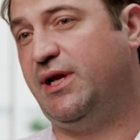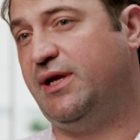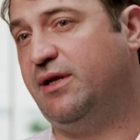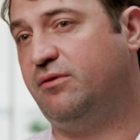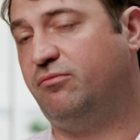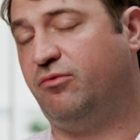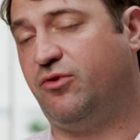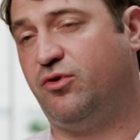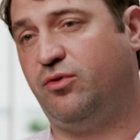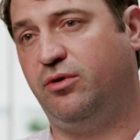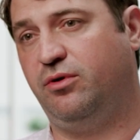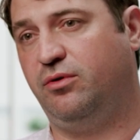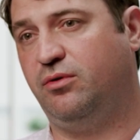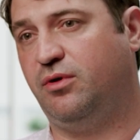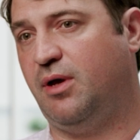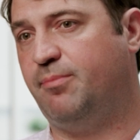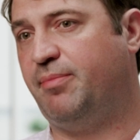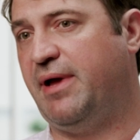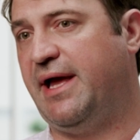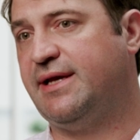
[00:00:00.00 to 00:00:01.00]
read through
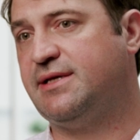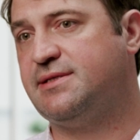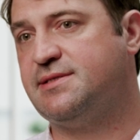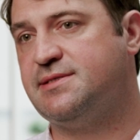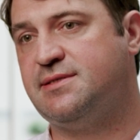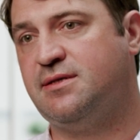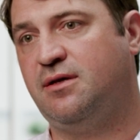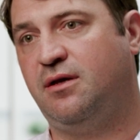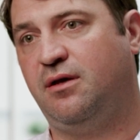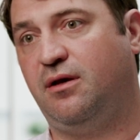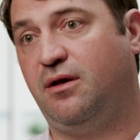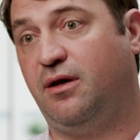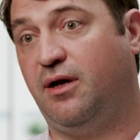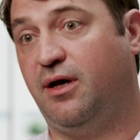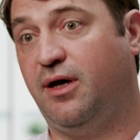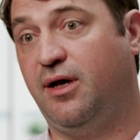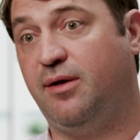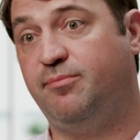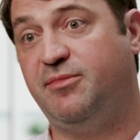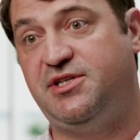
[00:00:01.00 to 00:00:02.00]
a bank's
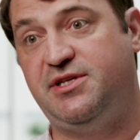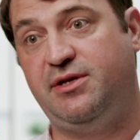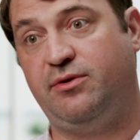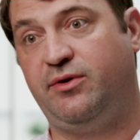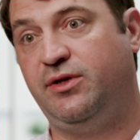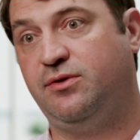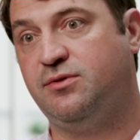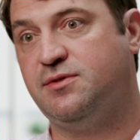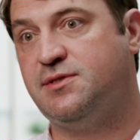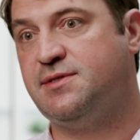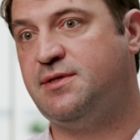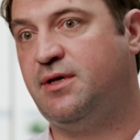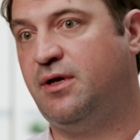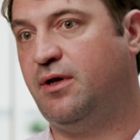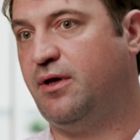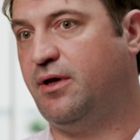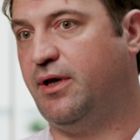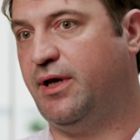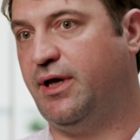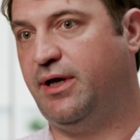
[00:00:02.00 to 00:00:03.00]
materials
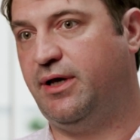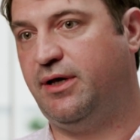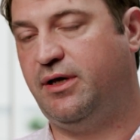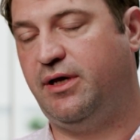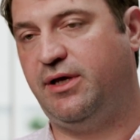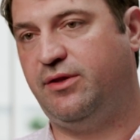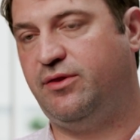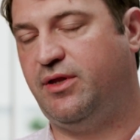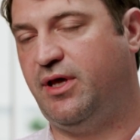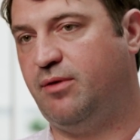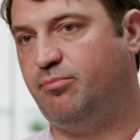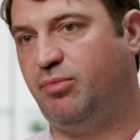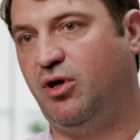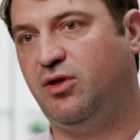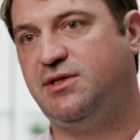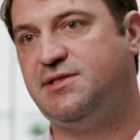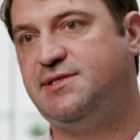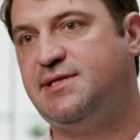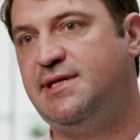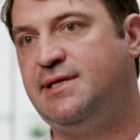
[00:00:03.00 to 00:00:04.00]
and their
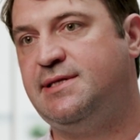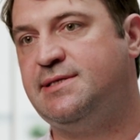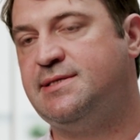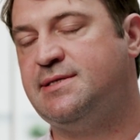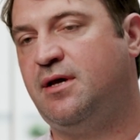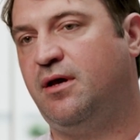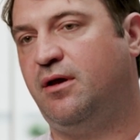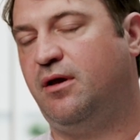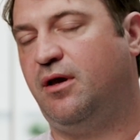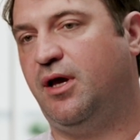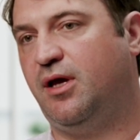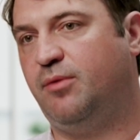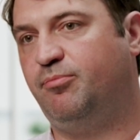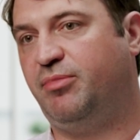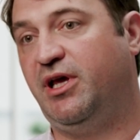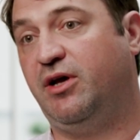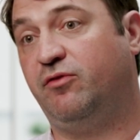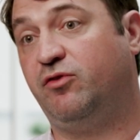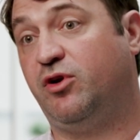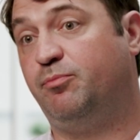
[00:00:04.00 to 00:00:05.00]
policies, and
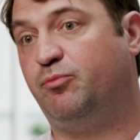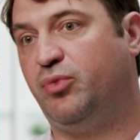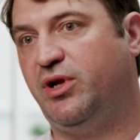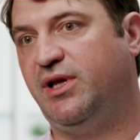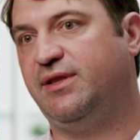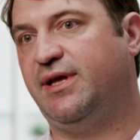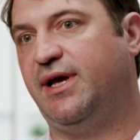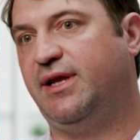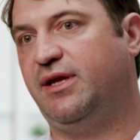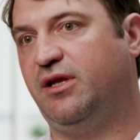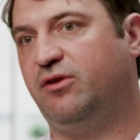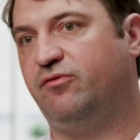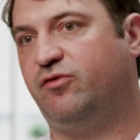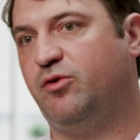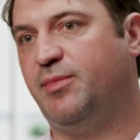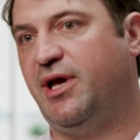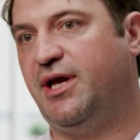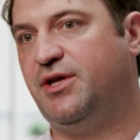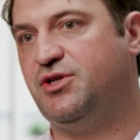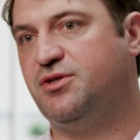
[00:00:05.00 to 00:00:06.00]
be able to bring that
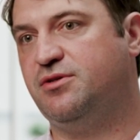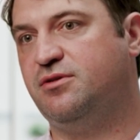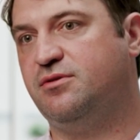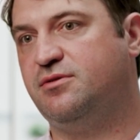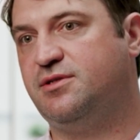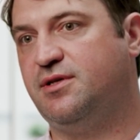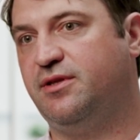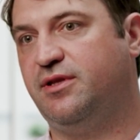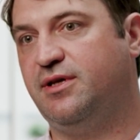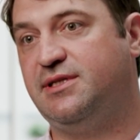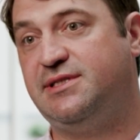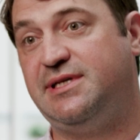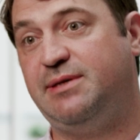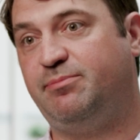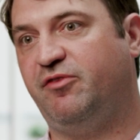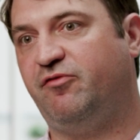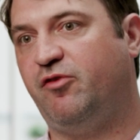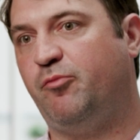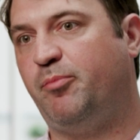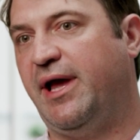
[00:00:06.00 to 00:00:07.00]
information to the
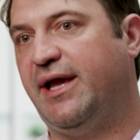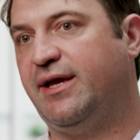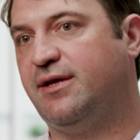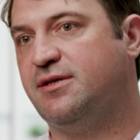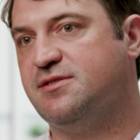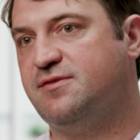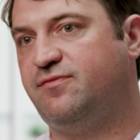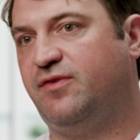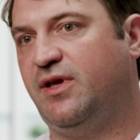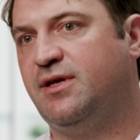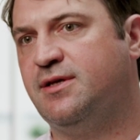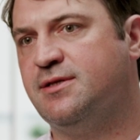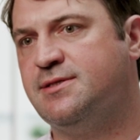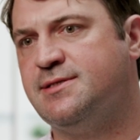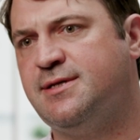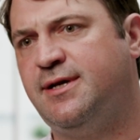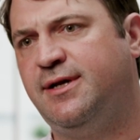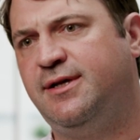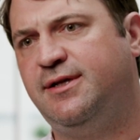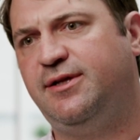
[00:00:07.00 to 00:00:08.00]
tip of a banker's
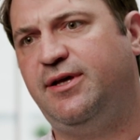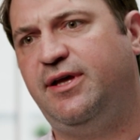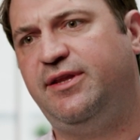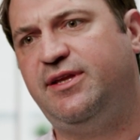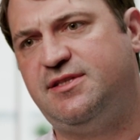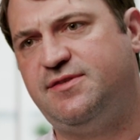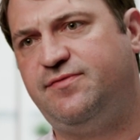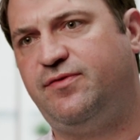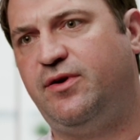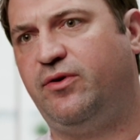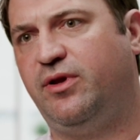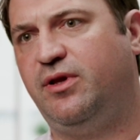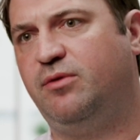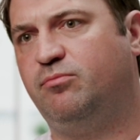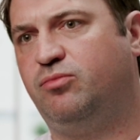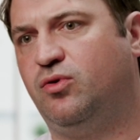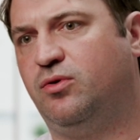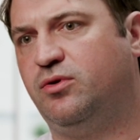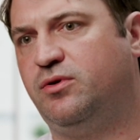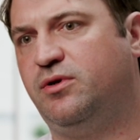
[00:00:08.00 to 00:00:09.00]
fingers. And that's very
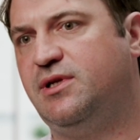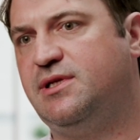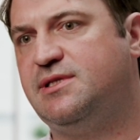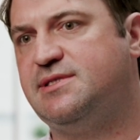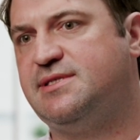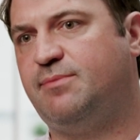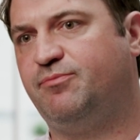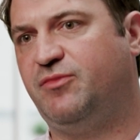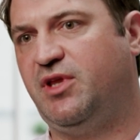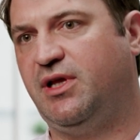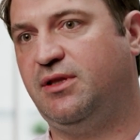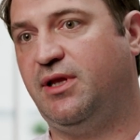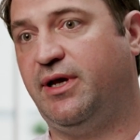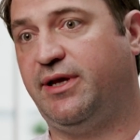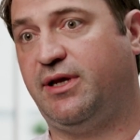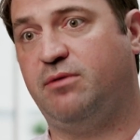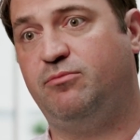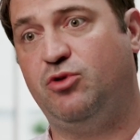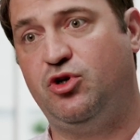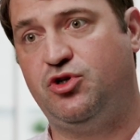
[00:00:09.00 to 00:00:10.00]
important in something
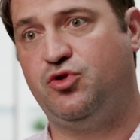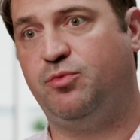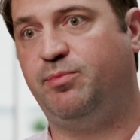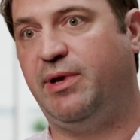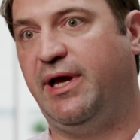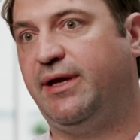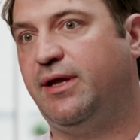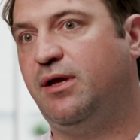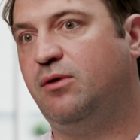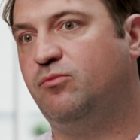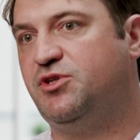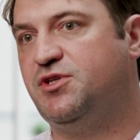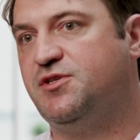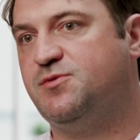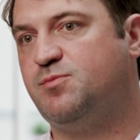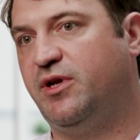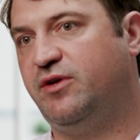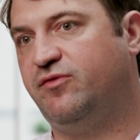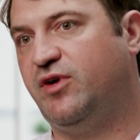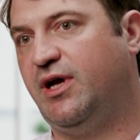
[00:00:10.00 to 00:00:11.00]
like commercial banking, which
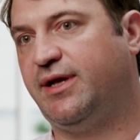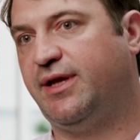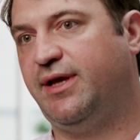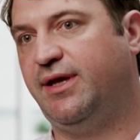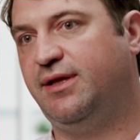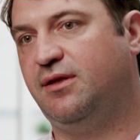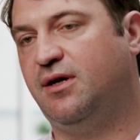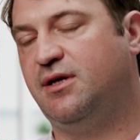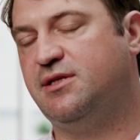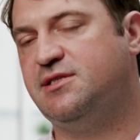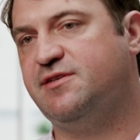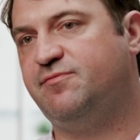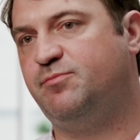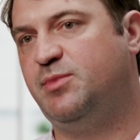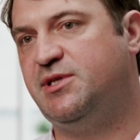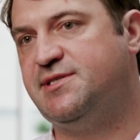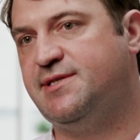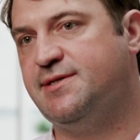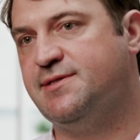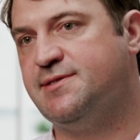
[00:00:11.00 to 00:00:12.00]
is one of our key lines of
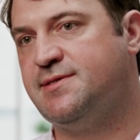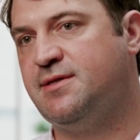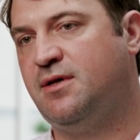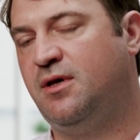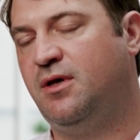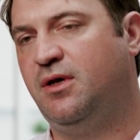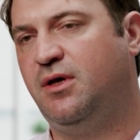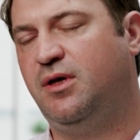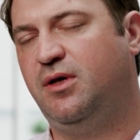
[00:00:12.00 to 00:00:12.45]
business,